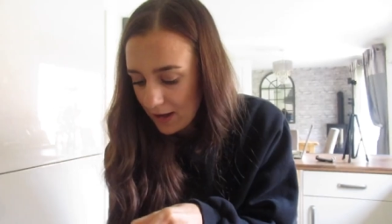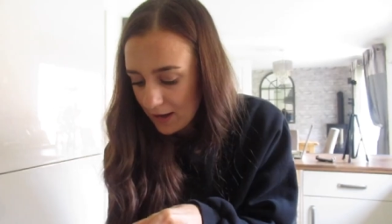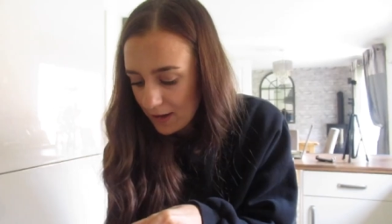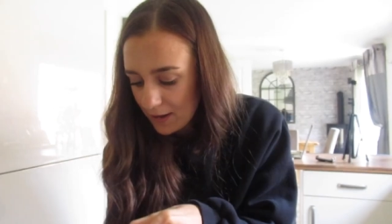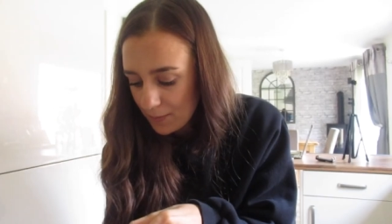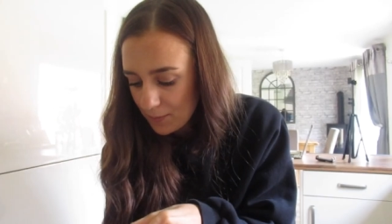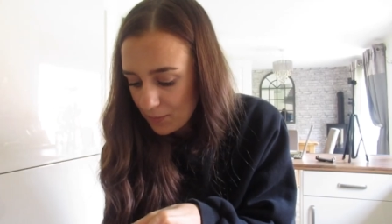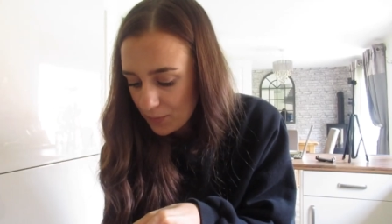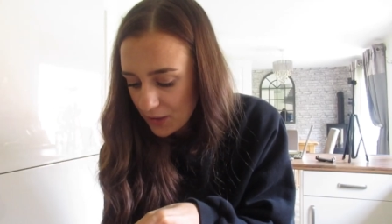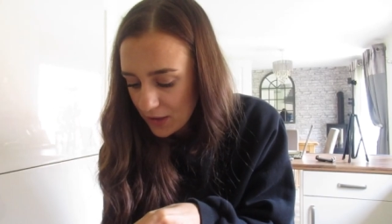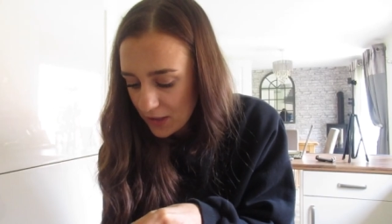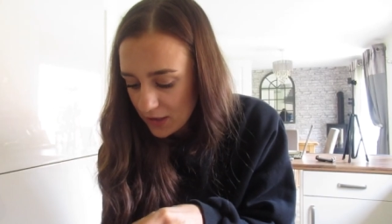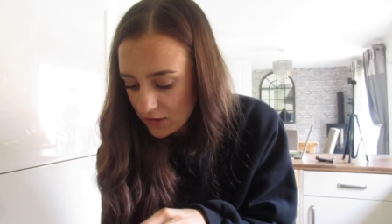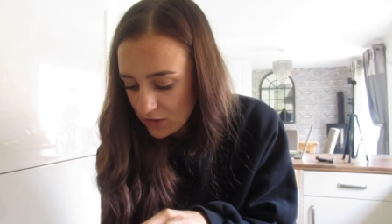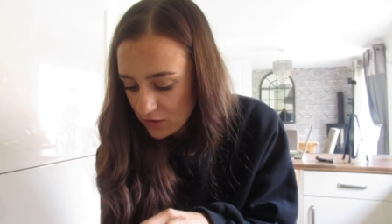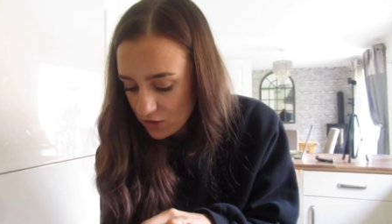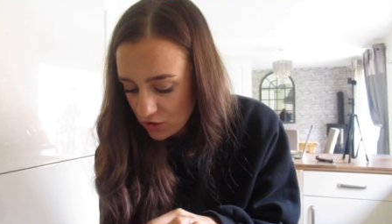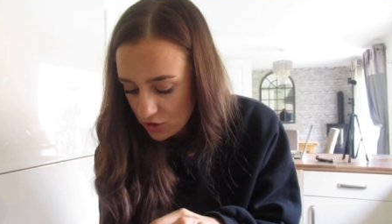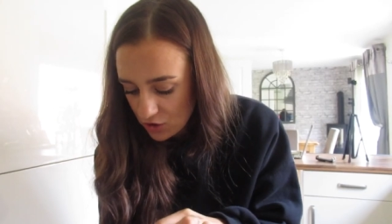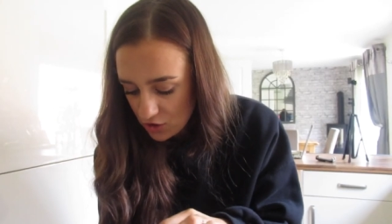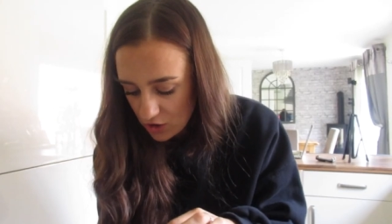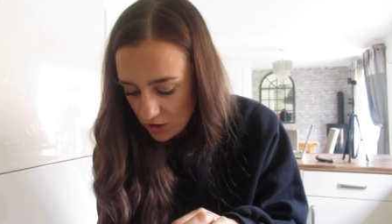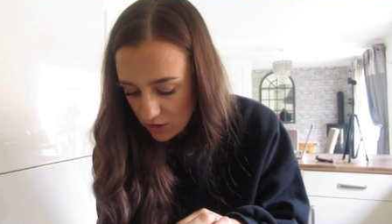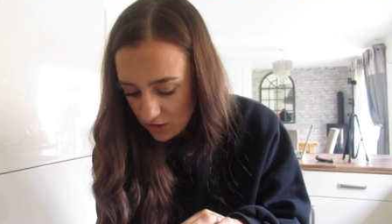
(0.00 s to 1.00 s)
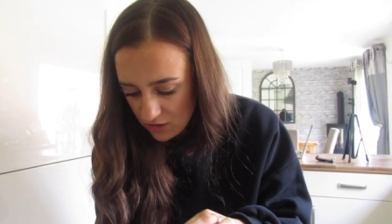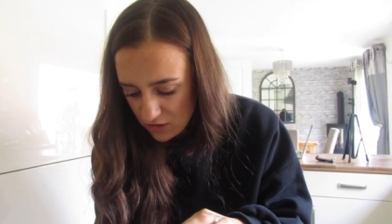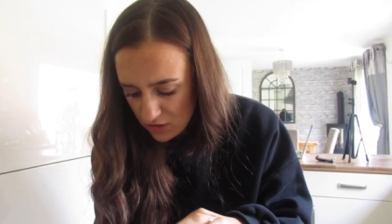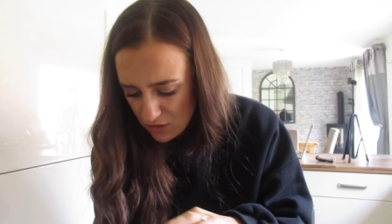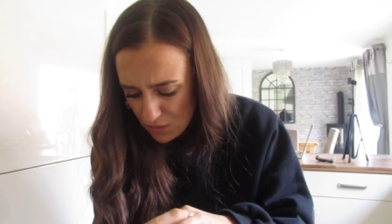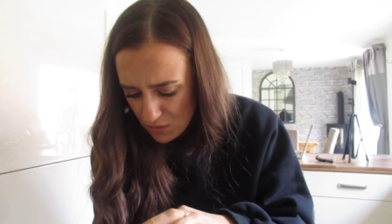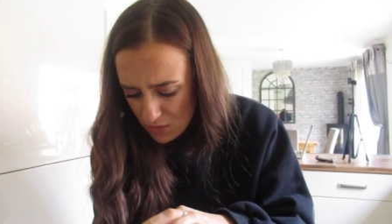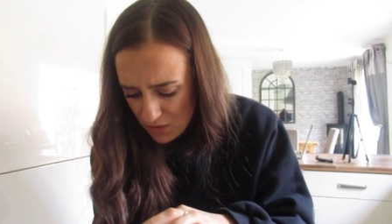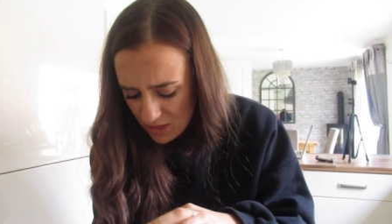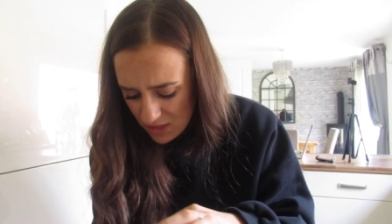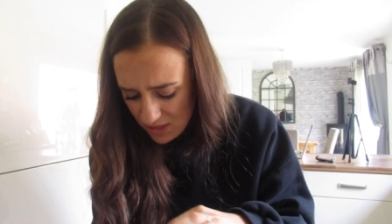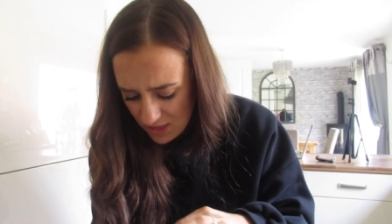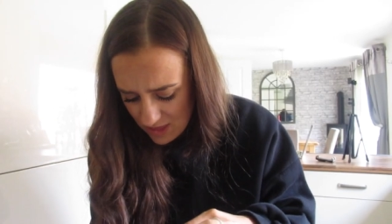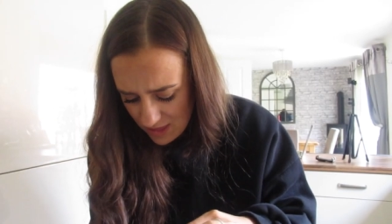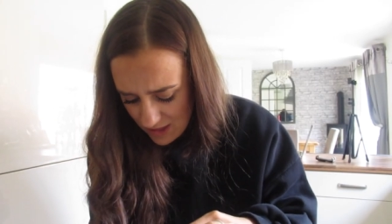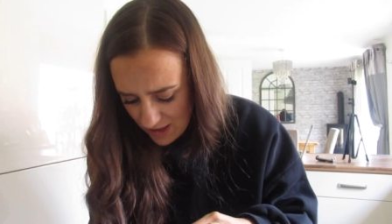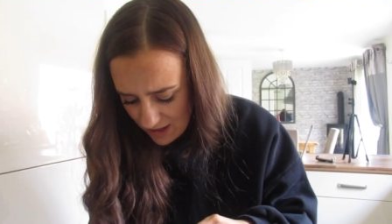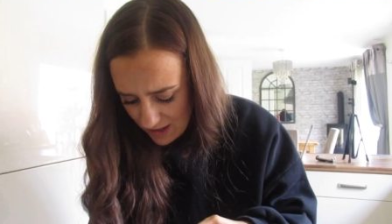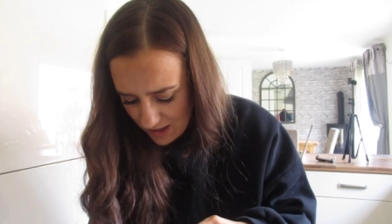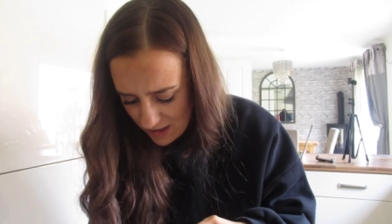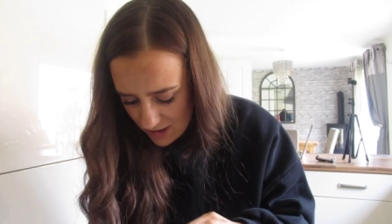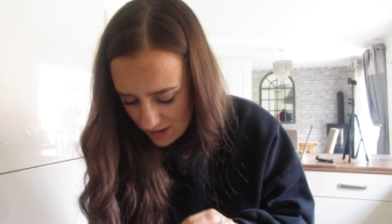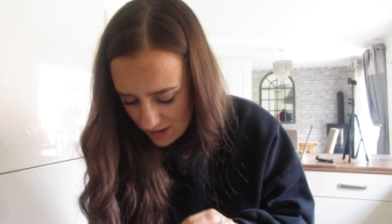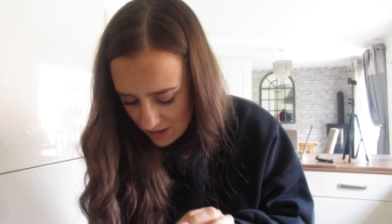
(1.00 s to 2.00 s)
Um, It's just so
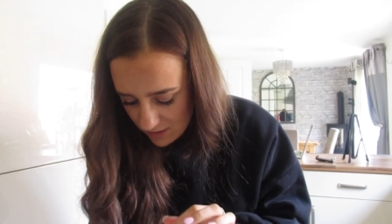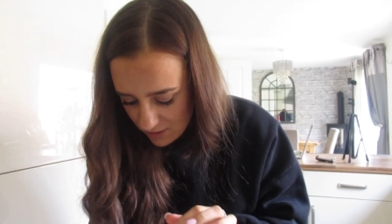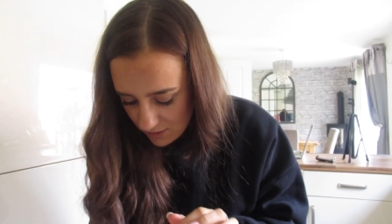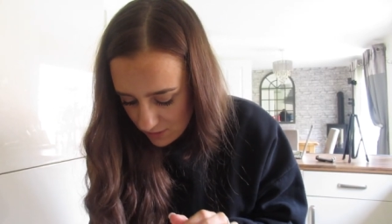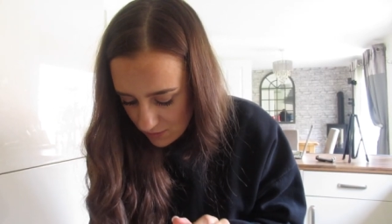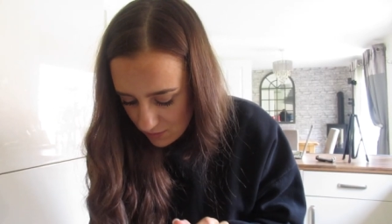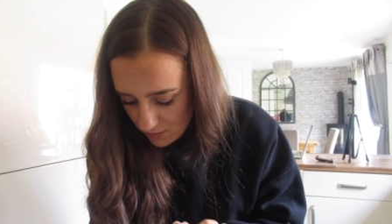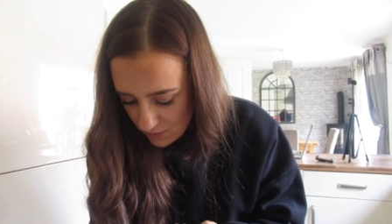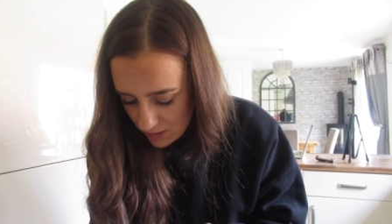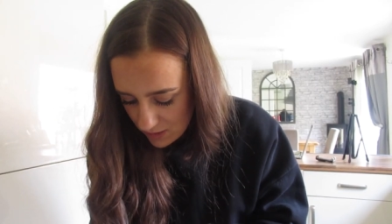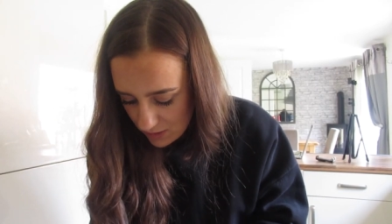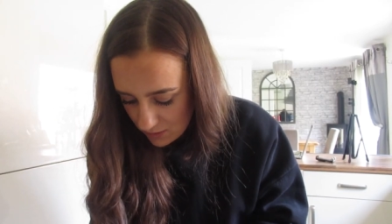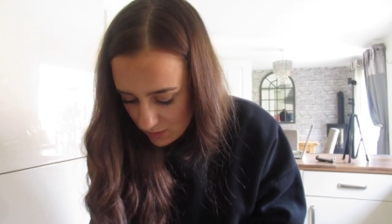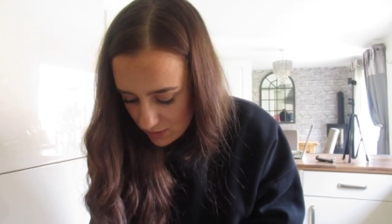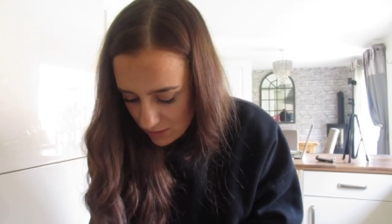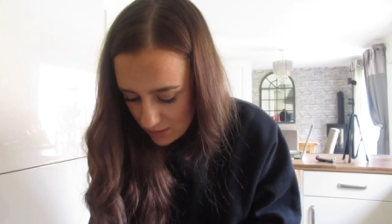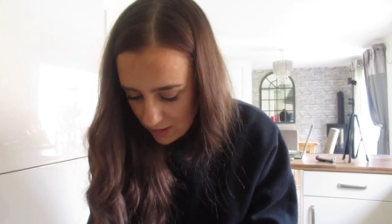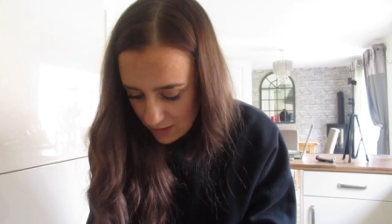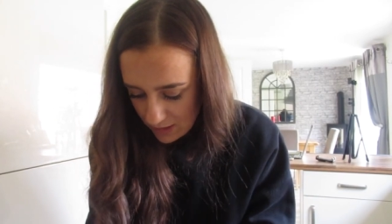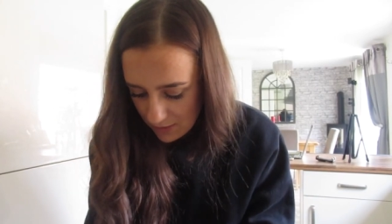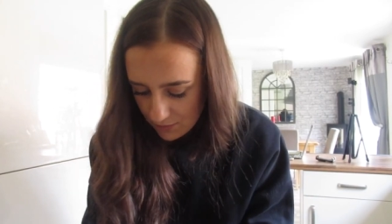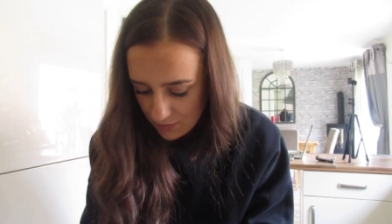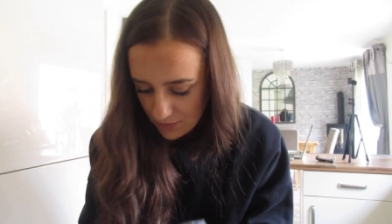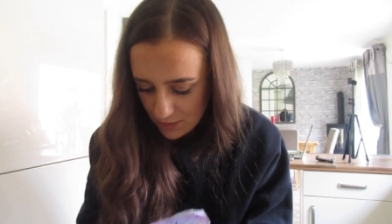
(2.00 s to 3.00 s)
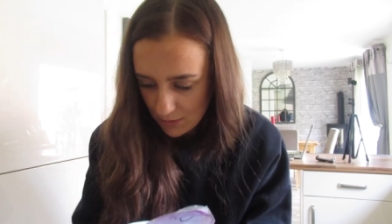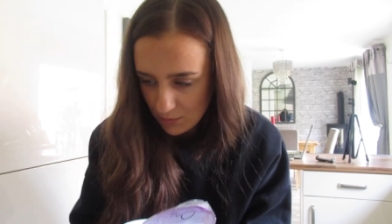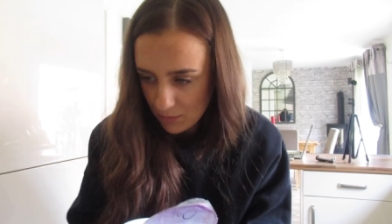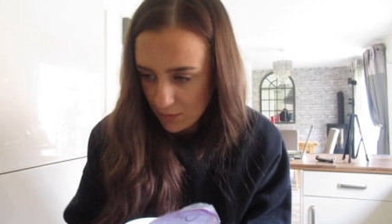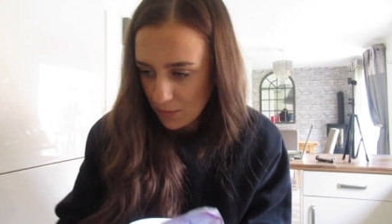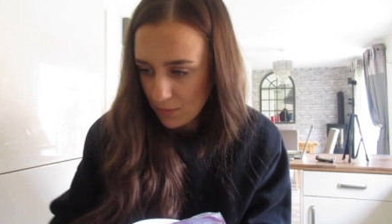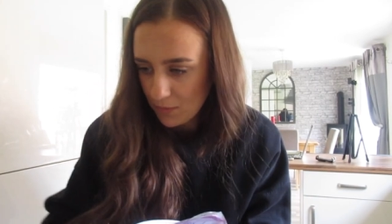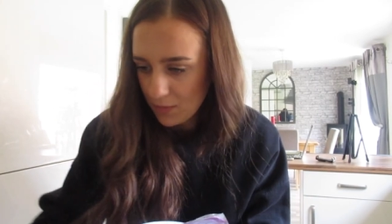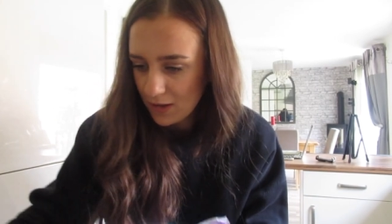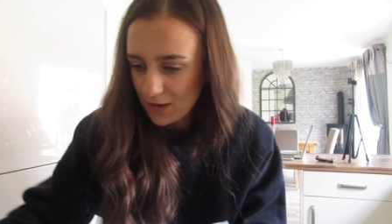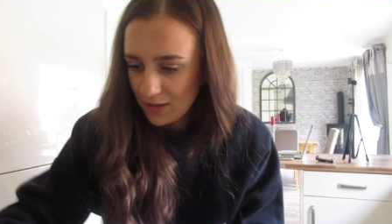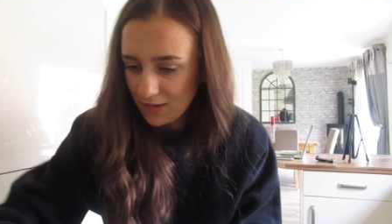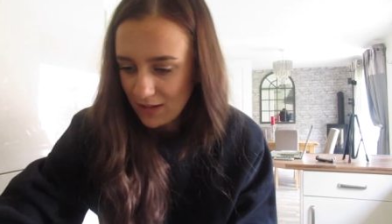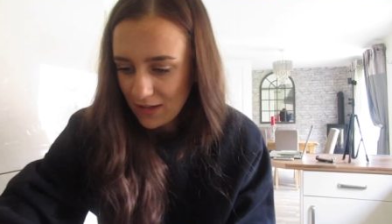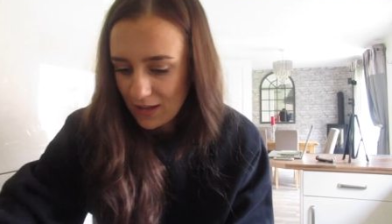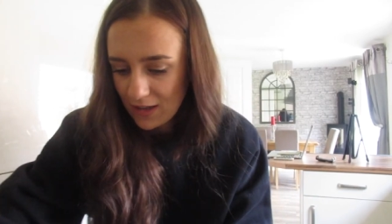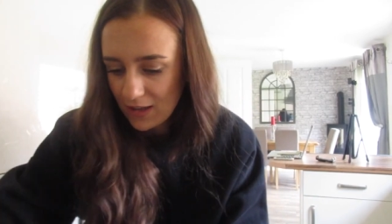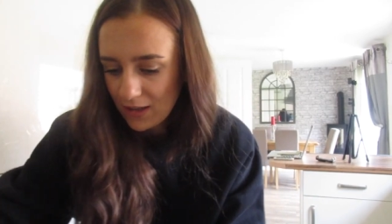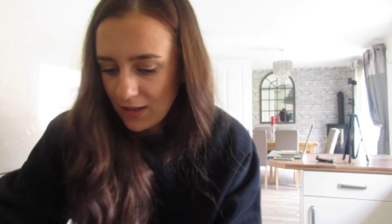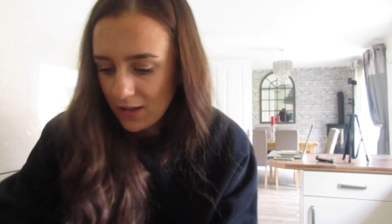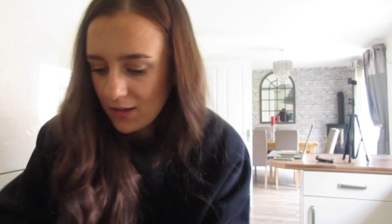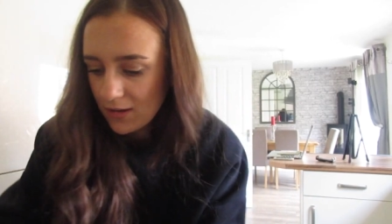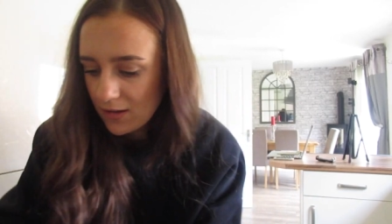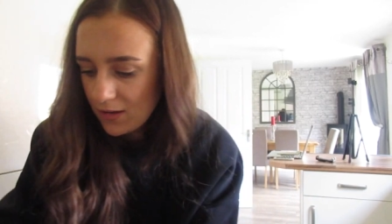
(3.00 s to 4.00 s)
thick. I don't even know how to lift up the
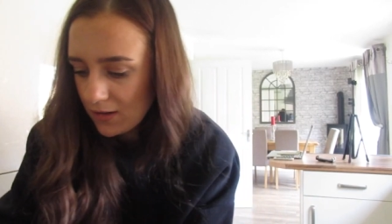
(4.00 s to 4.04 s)
bloody...